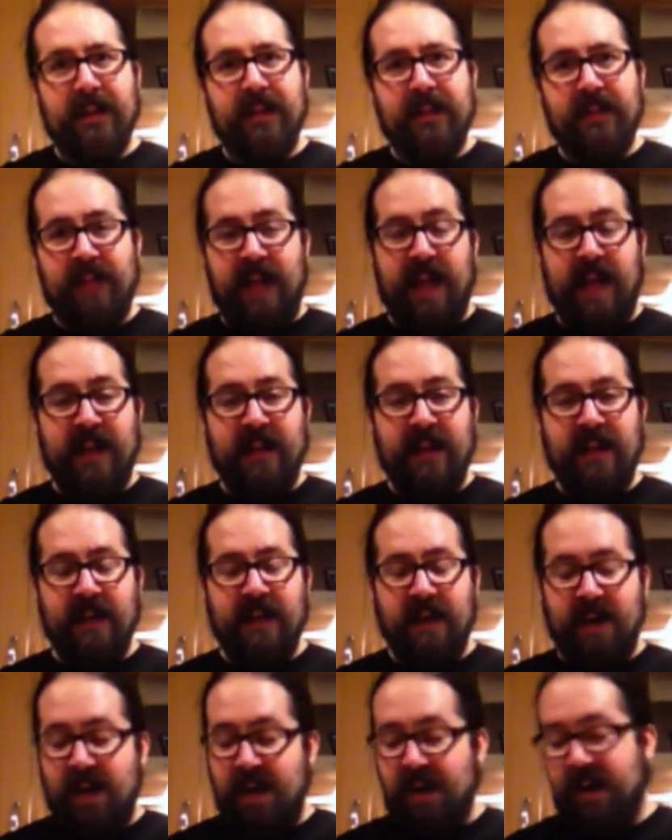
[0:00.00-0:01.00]
then
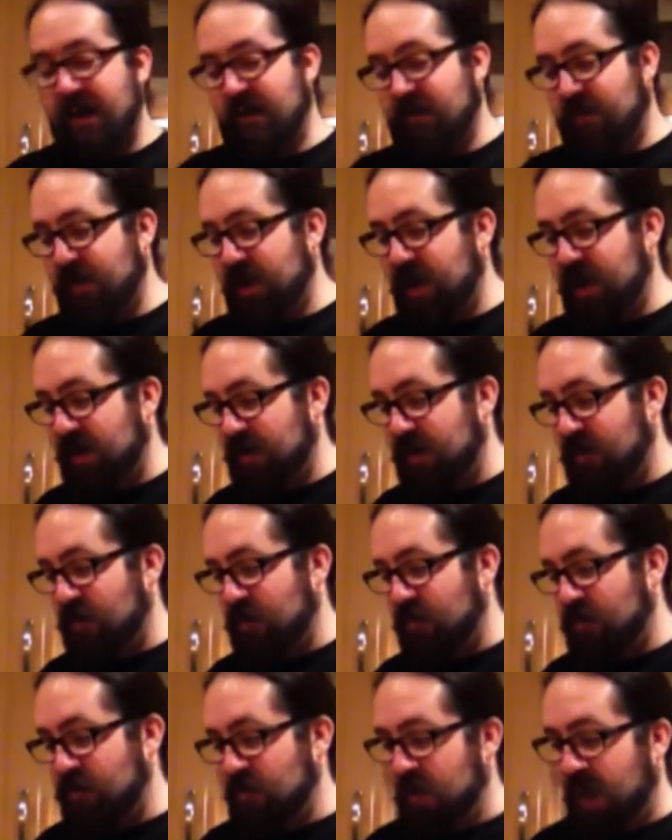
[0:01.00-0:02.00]
I could fit
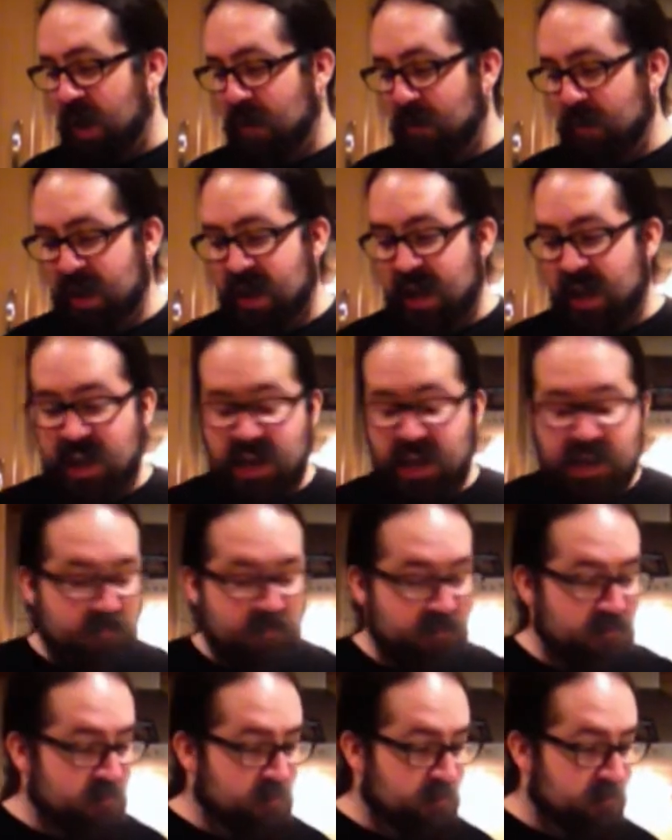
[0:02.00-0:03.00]
maybe,
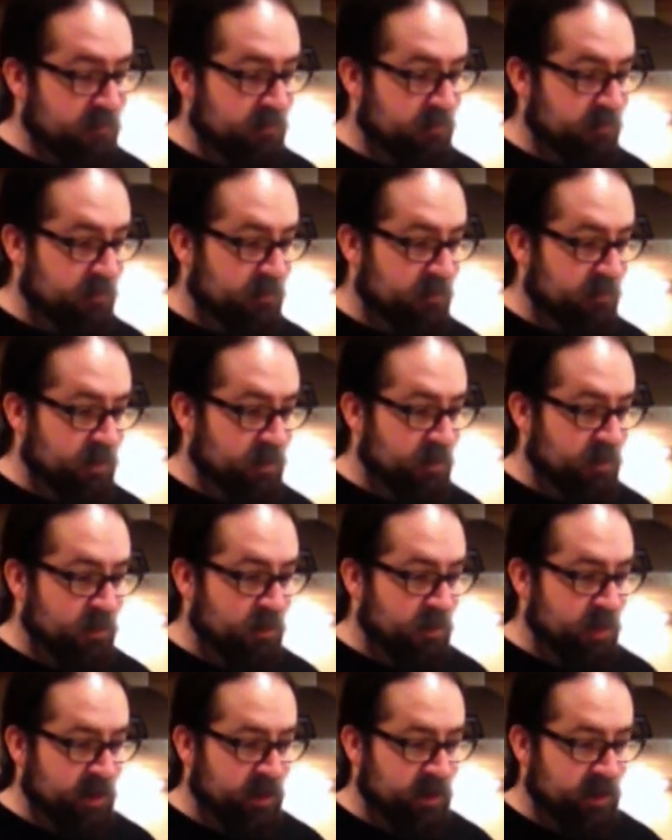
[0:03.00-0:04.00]
oh
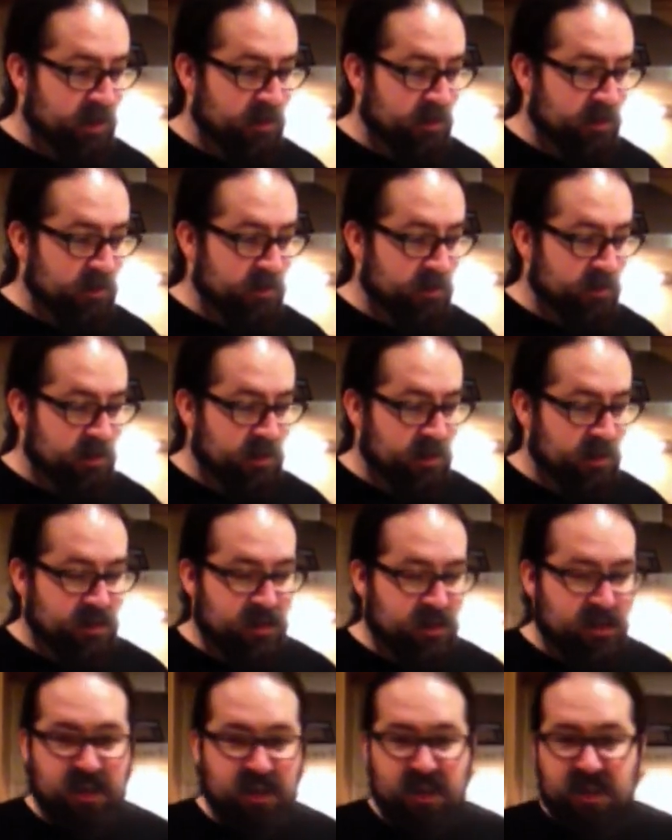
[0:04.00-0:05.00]
I don't know,
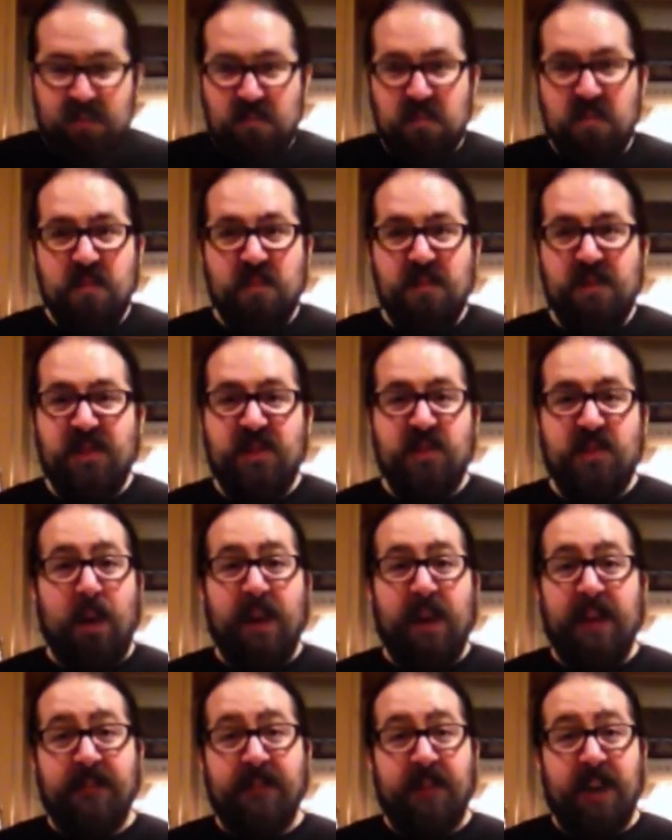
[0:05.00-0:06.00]

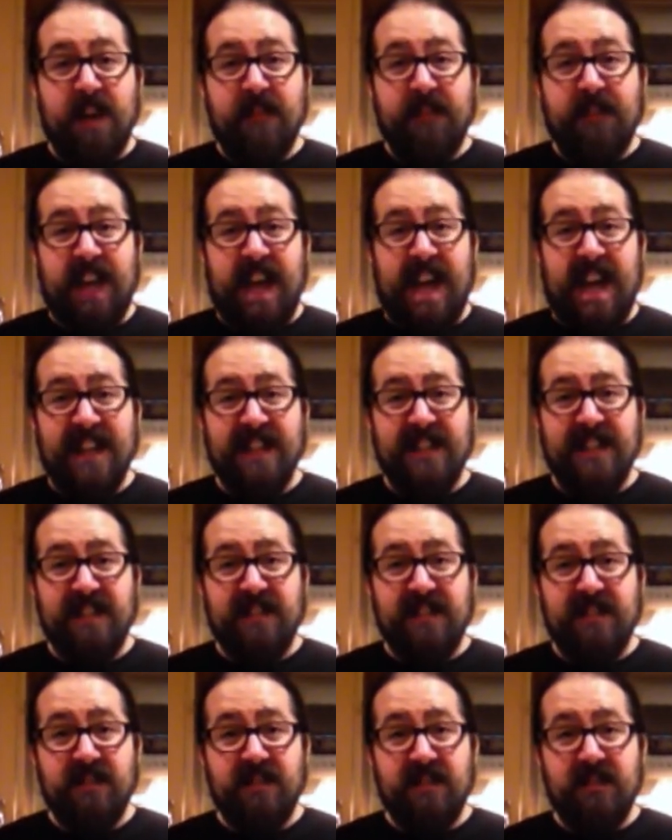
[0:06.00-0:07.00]
25
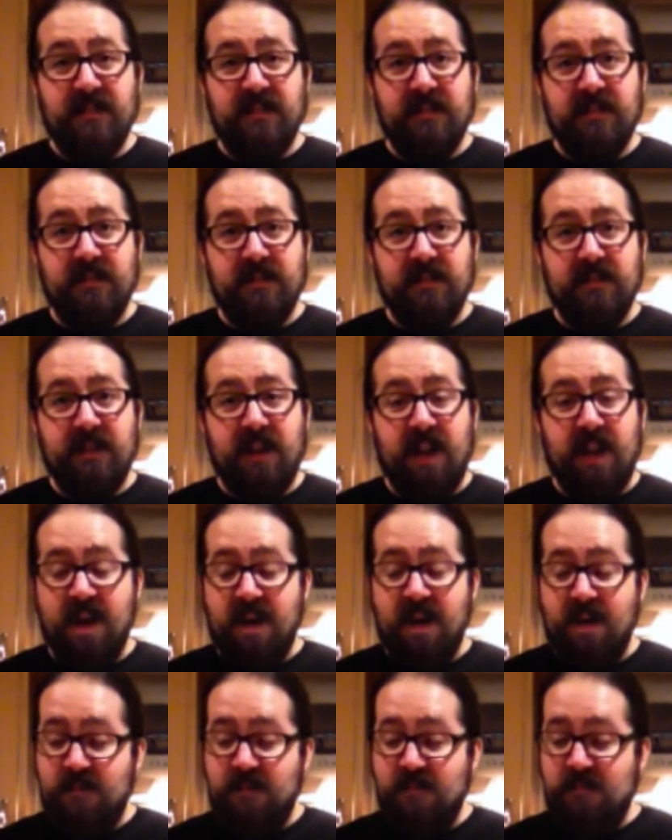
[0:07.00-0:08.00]
cats.
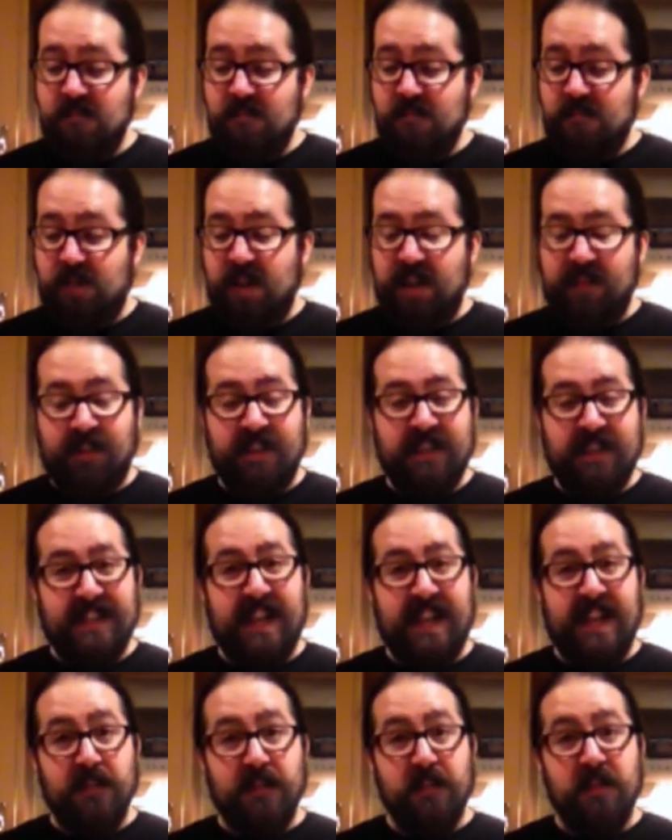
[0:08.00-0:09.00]
But if I
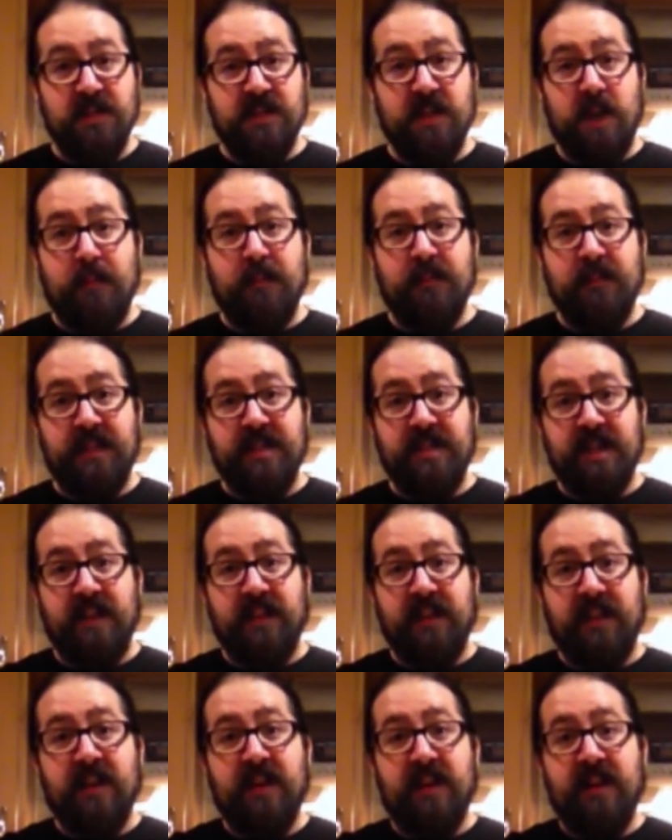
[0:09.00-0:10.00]
stack them on top of each
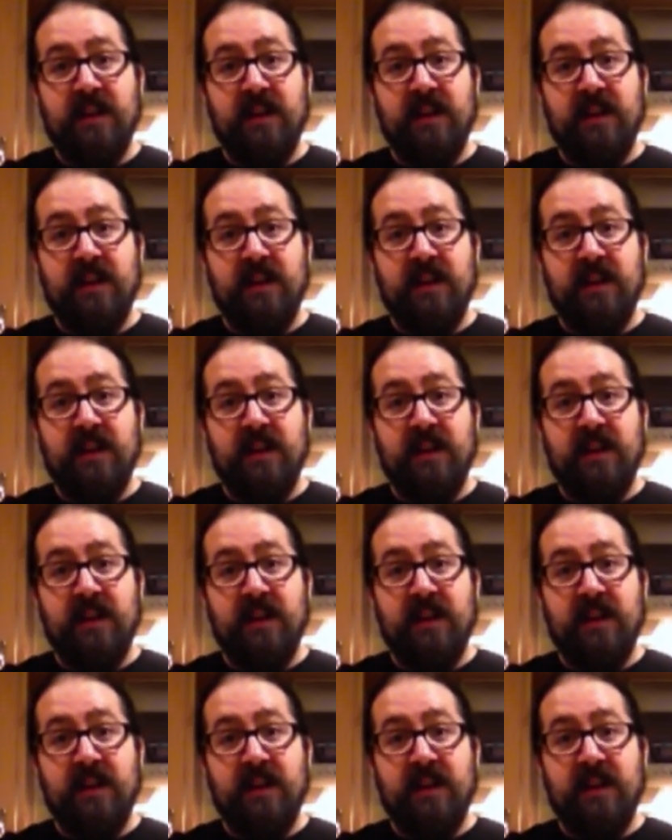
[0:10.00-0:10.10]
other,